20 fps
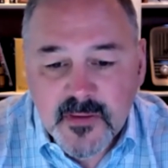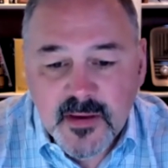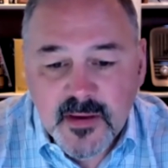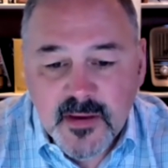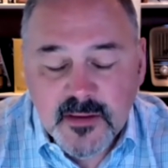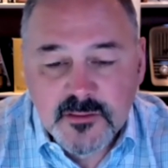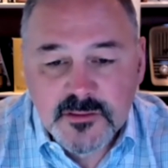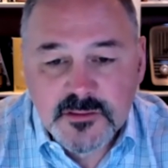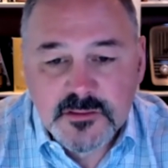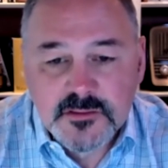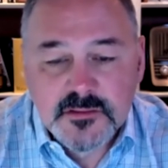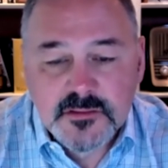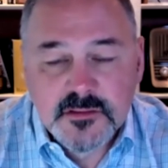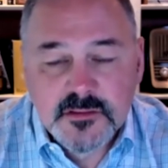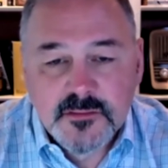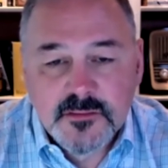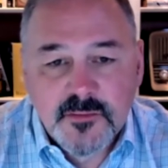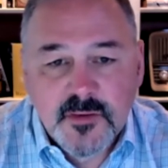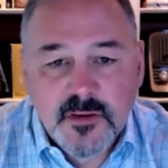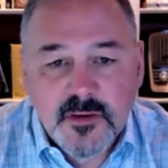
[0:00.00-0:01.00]
And it was
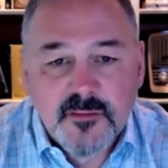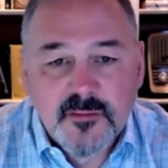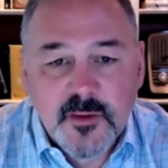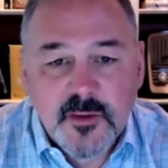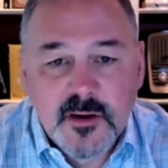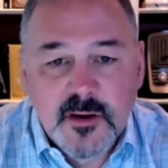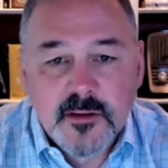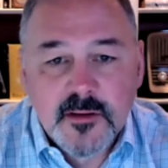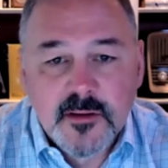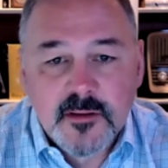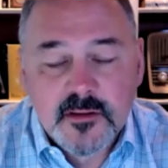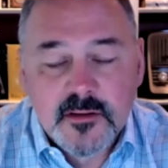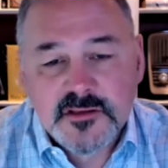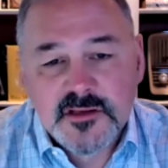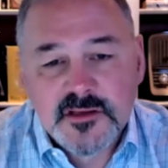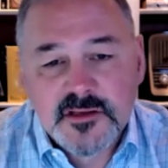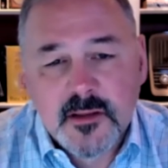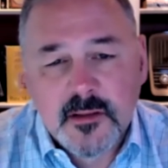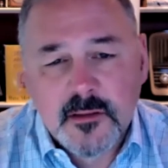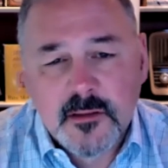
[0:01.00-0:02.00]
very, very clear to
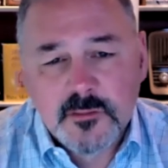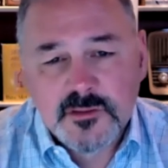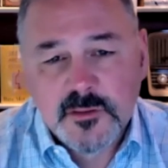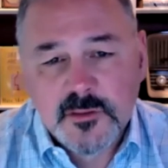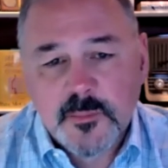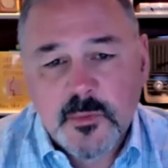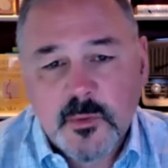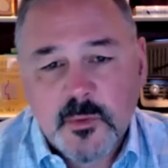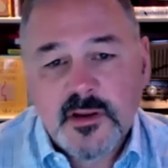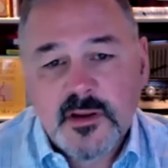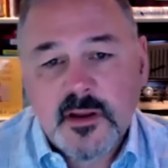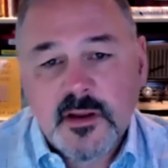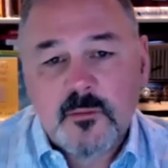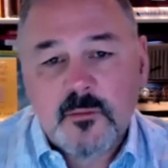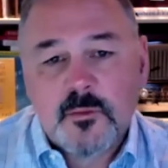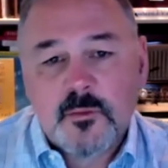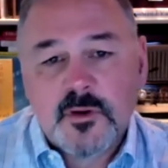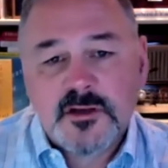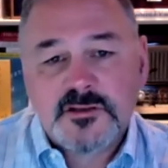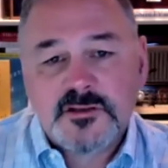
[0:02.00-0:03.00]
see that there was a point at
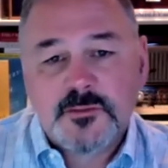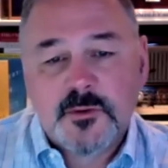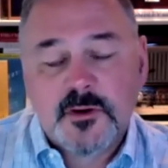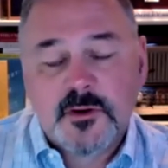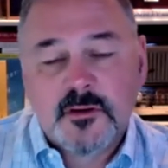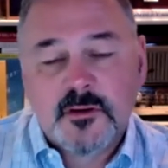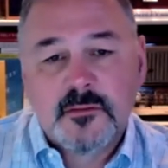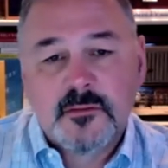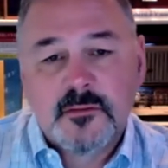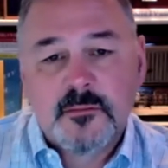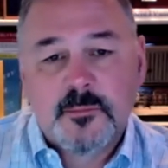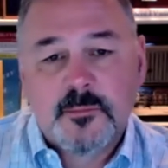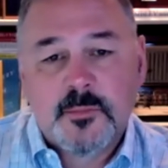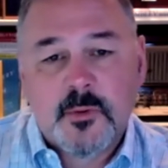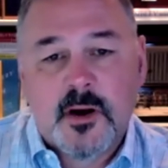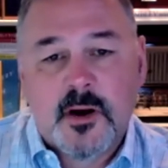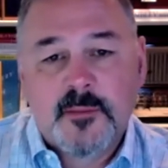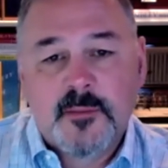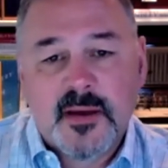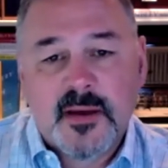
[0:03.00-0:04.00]
which where
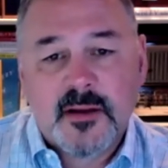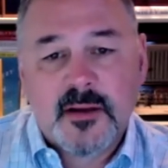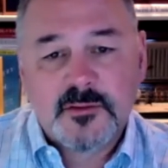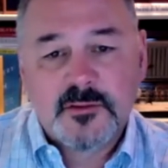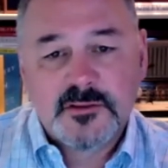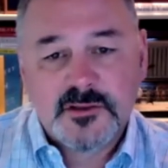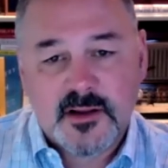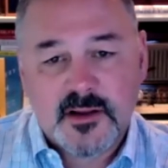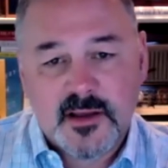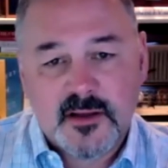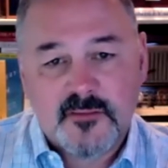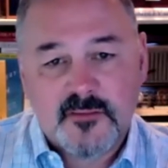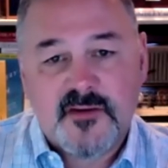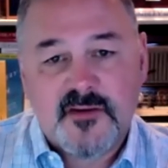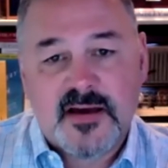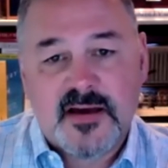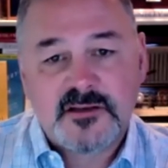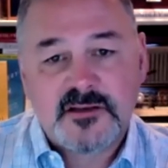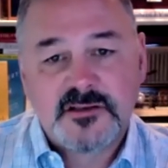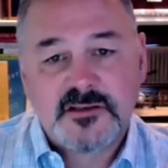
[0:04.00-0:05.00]
broadband was going to get
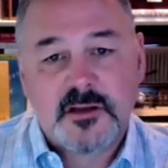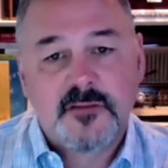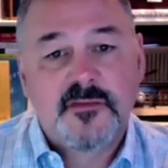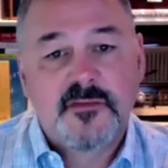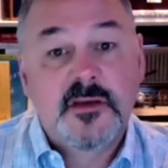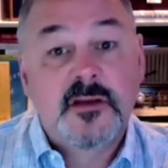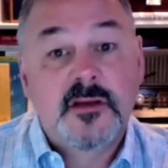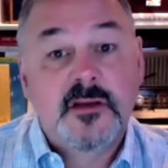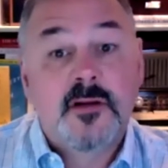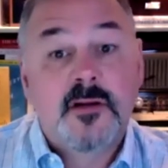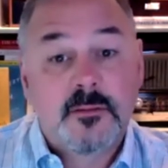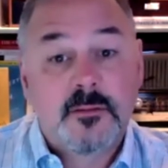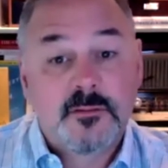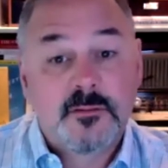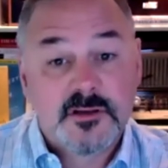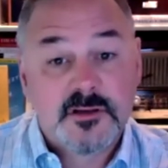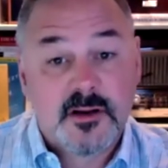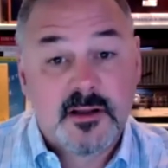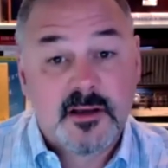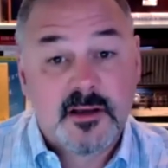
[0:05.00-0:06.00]
fast enough, the internet
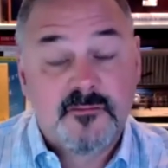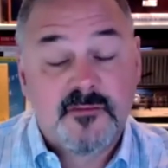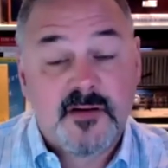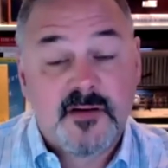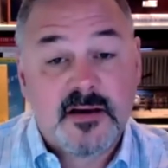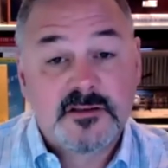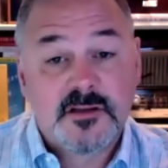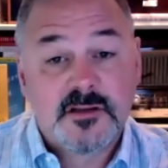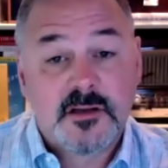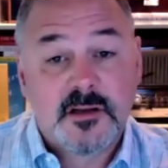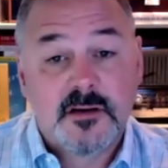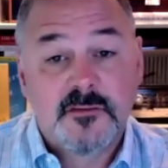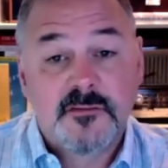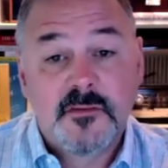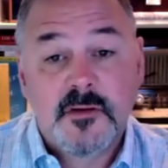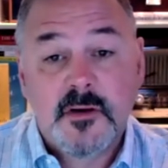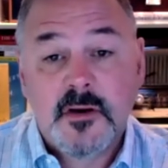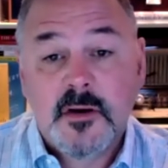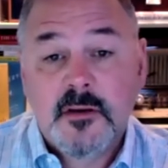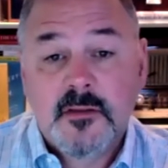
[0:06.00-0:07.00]
was going to get fast enough,
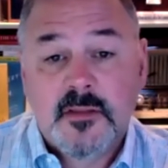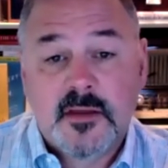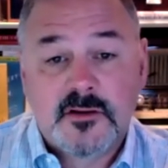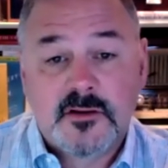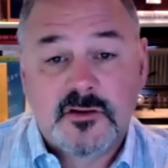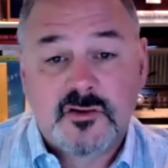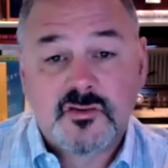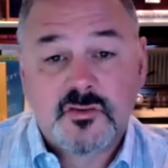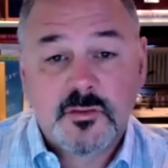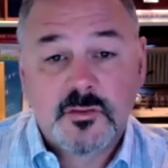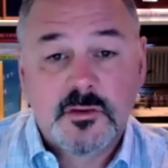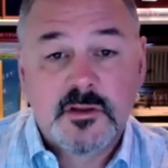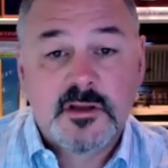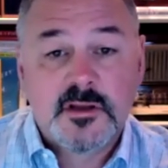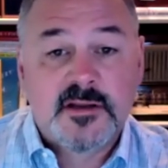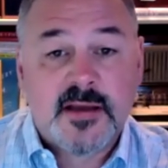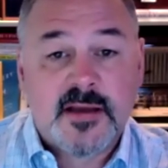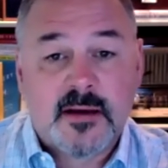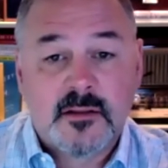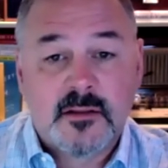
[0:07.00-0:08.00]
that truly
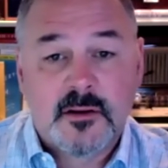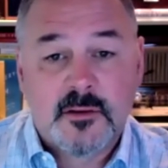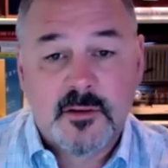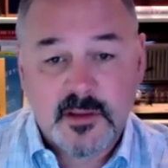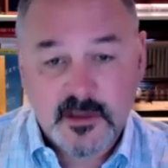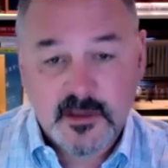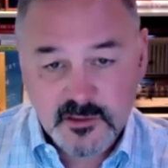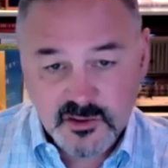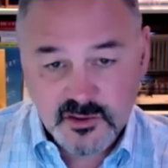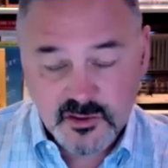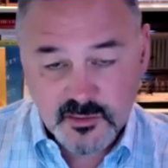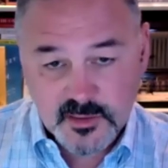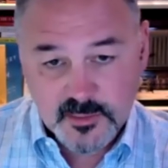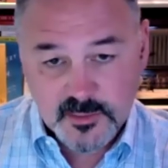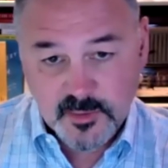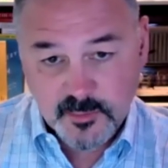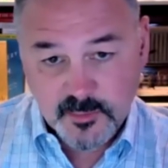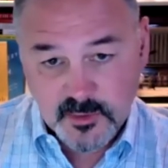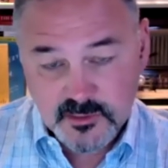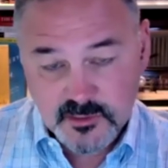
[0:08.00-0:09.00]
downloading and
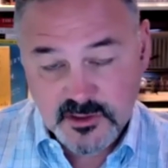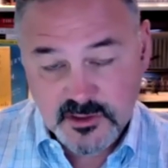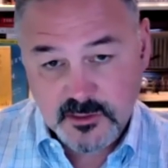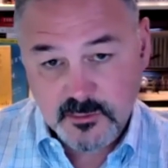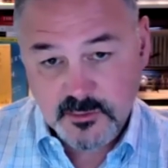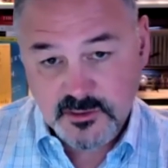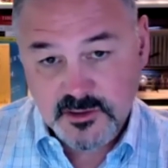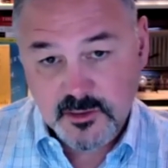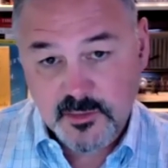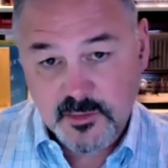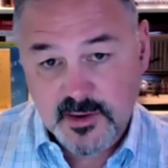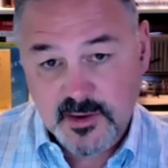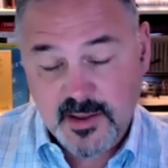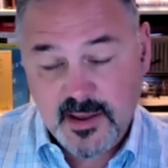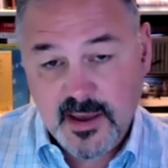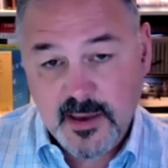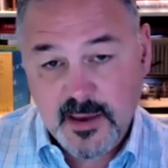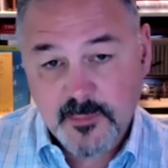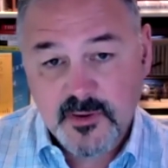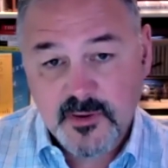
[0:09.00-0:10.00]
streaming music was going to
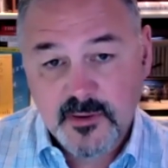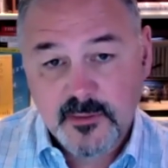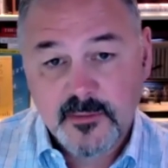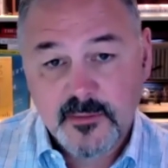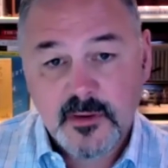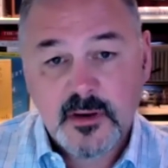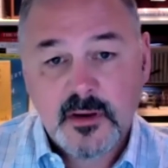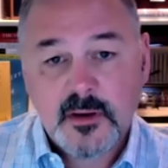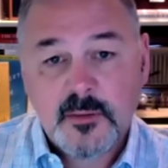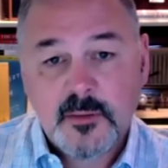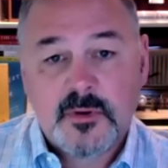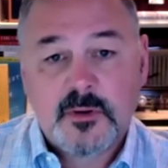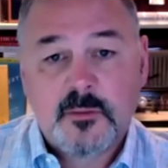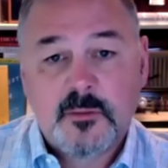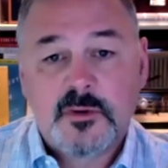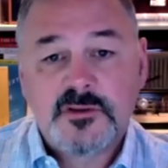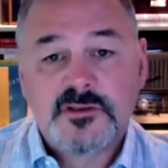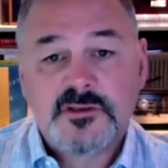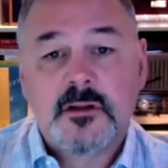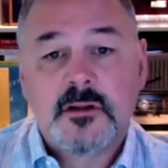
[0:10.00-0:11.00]
happen. But it
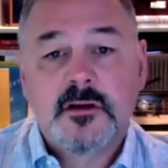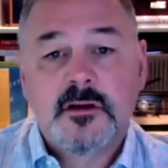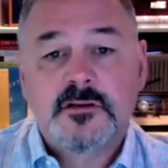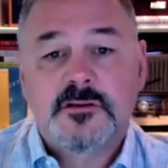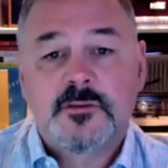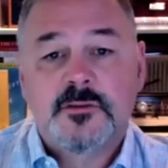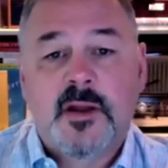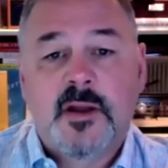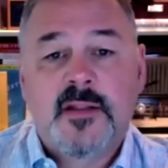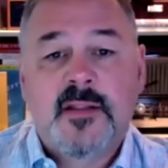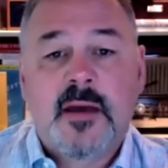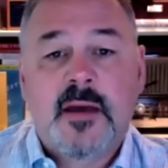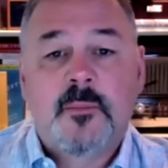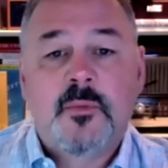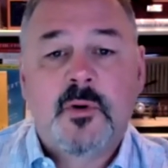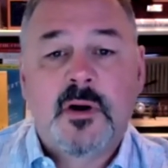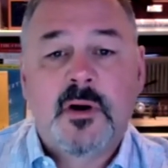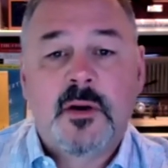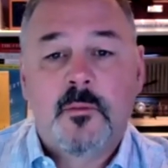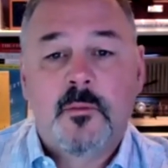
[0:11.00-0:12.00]
wasn't clear as when that
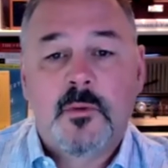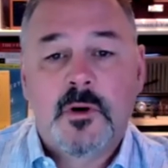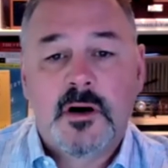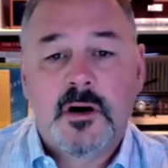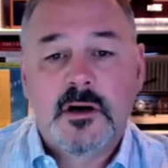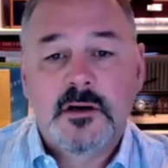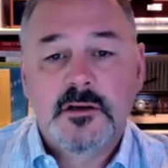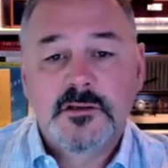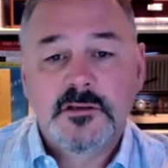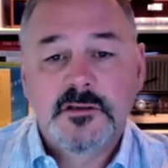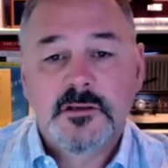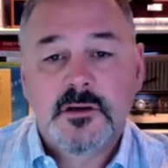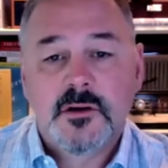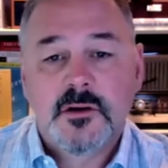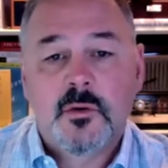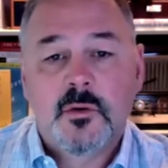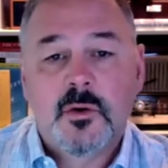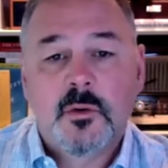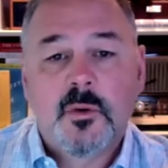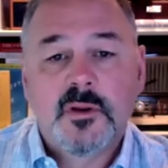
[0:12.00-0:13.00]
point was
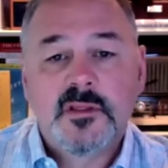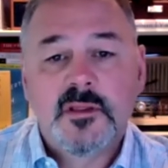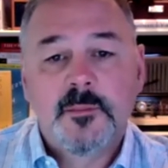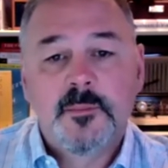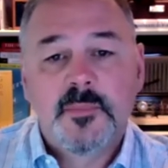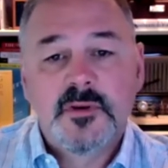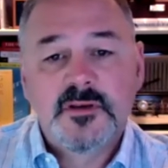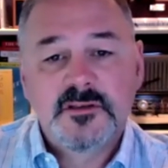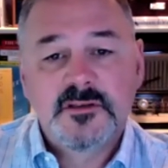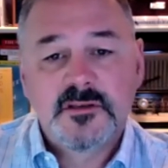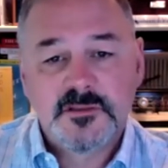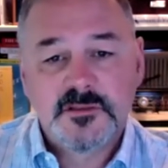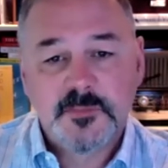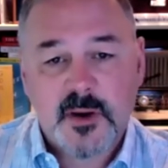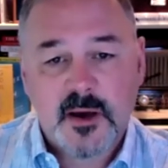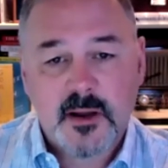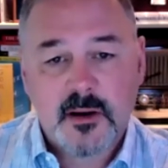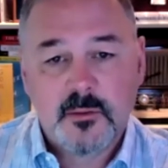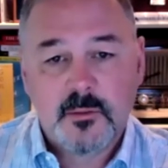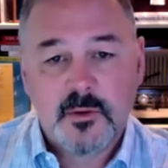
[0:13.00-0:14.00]
or what the business
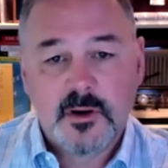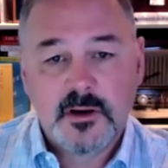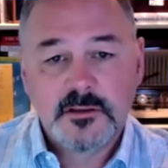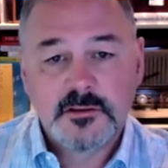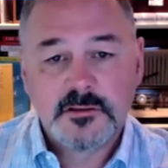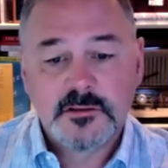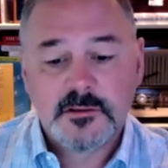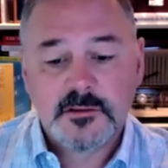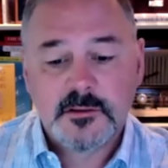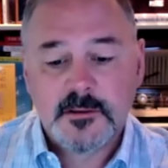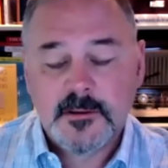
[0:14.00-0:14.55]
model was.